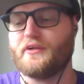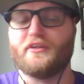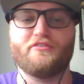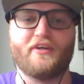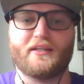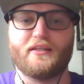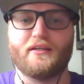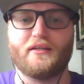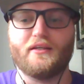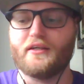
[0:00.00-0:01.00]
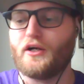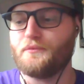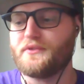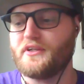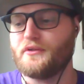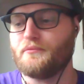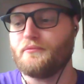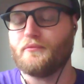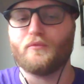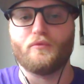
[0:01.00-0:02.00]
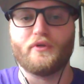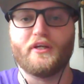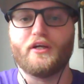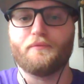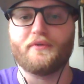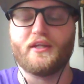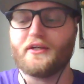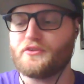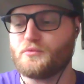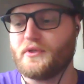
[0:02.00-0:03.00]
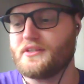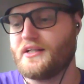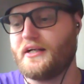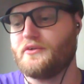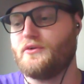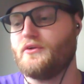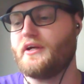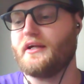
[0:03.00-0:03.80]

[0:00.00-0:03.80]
and the fact that he helped the Lakers win a title.